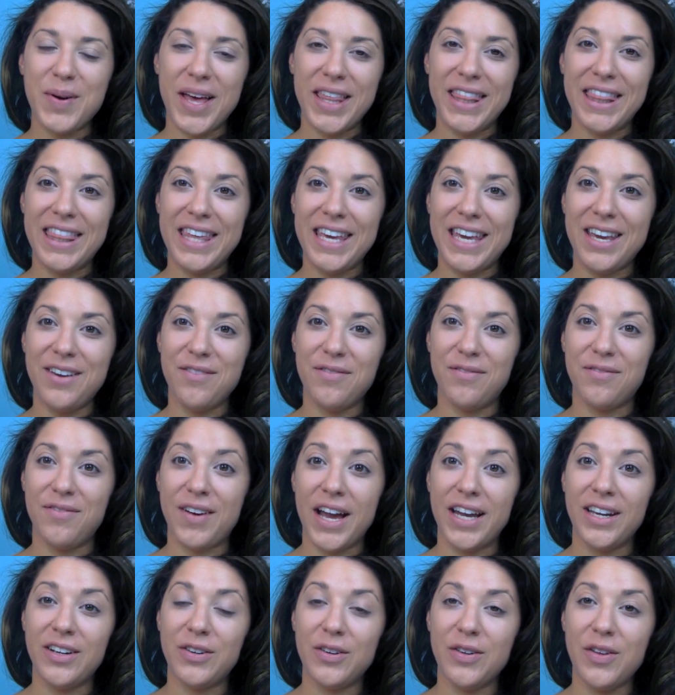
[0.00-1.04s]
what the
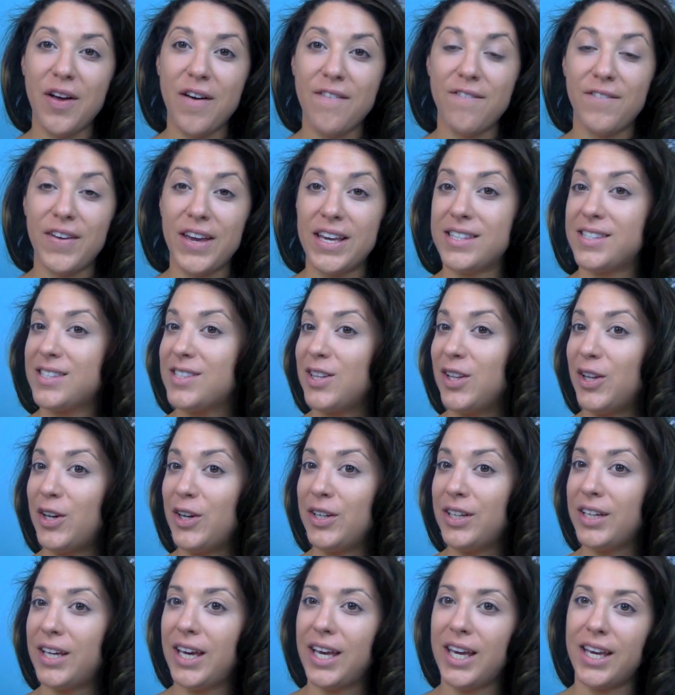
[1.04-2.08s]
final face
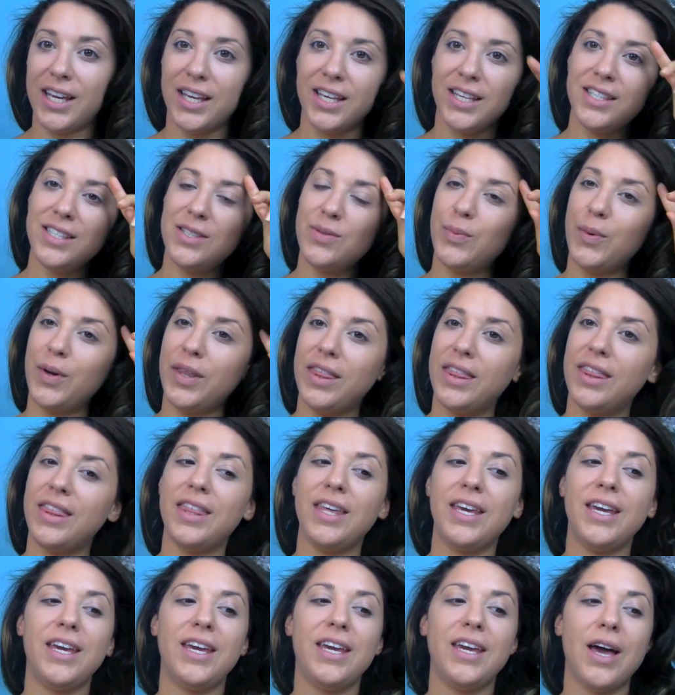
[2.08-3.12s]
look is with
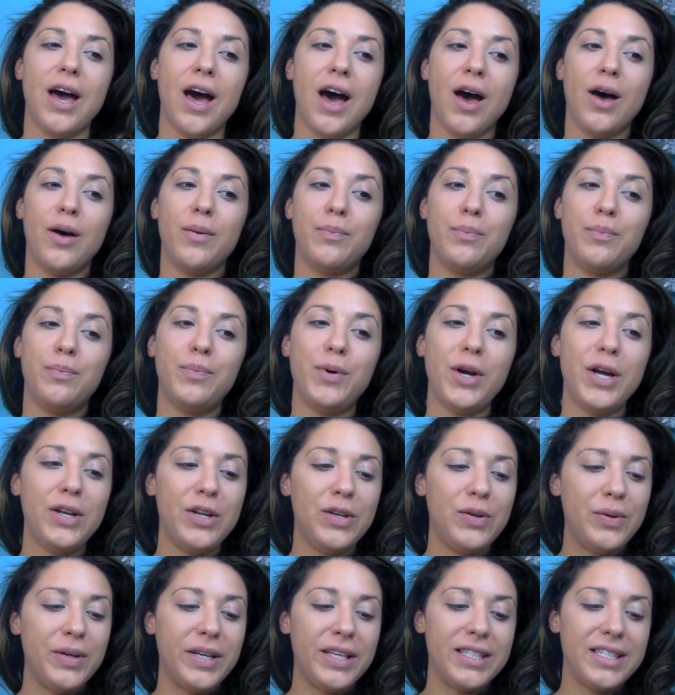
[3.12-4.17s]
the brand
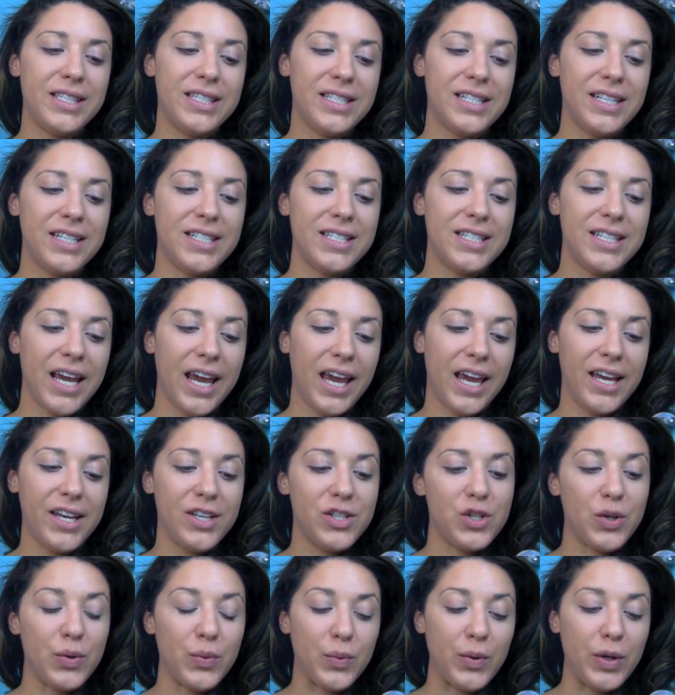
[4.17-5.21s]
new Instant
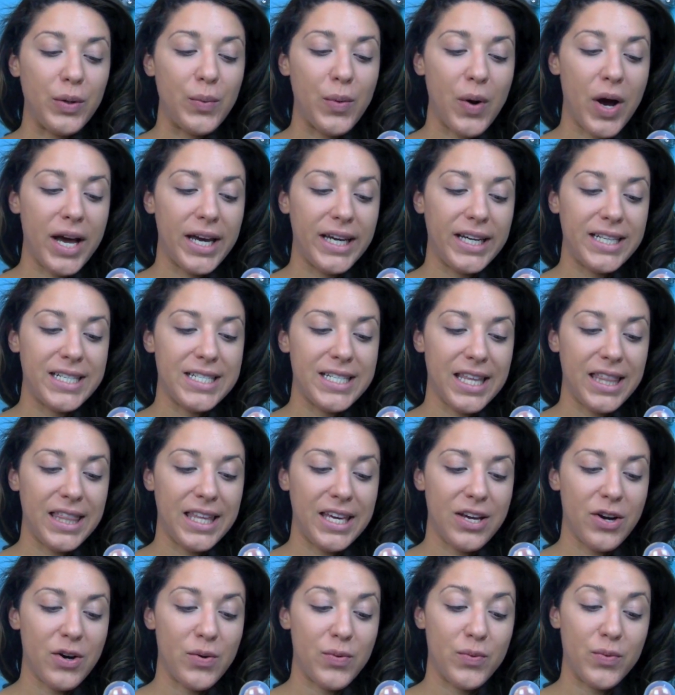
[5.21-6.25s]
Age Rewind,
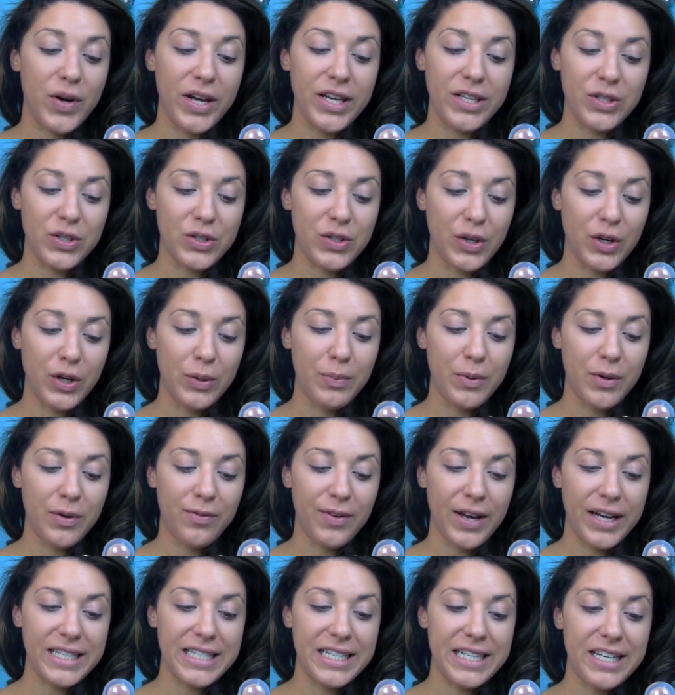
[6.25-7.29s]
the Eraser
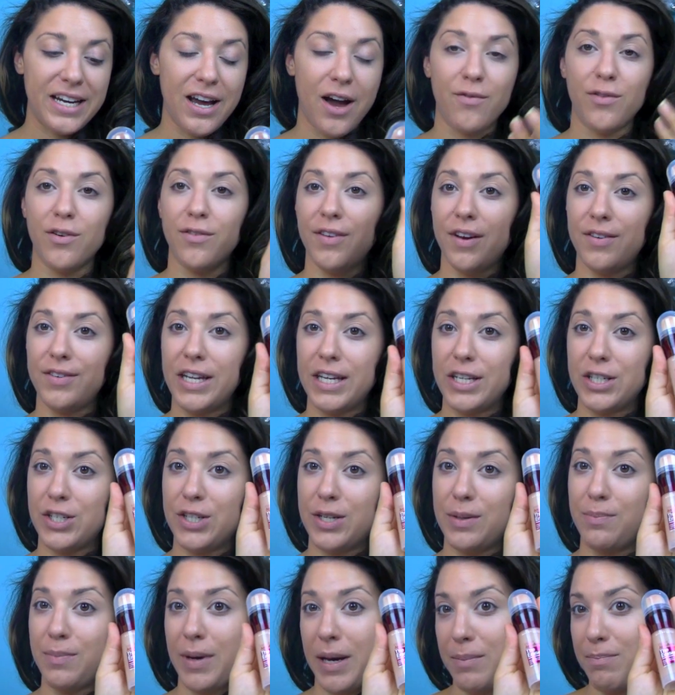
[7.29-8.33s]
Perfect and Cover
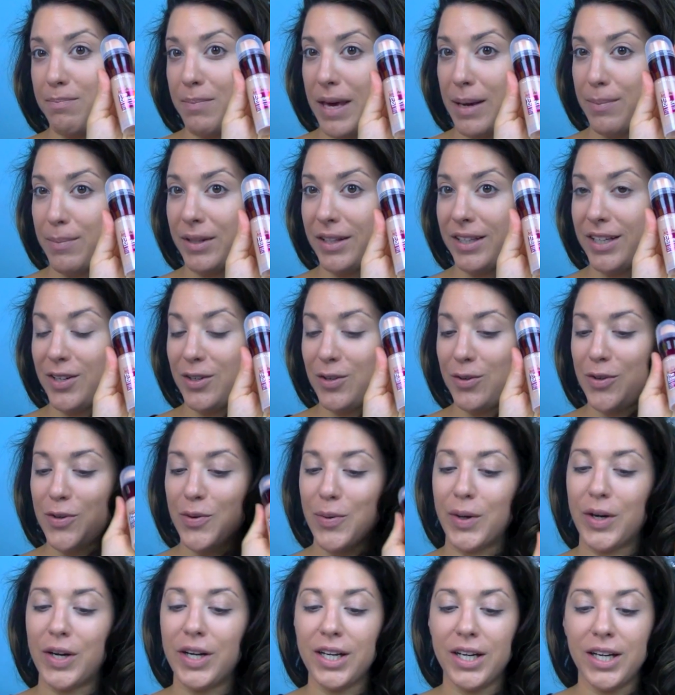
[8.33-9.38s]
Foundation by Maybelline New
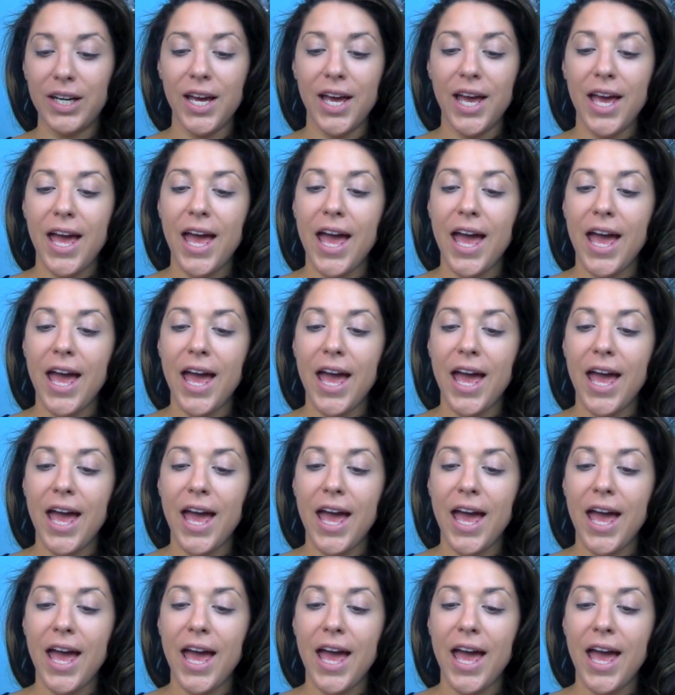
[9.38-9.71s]
York.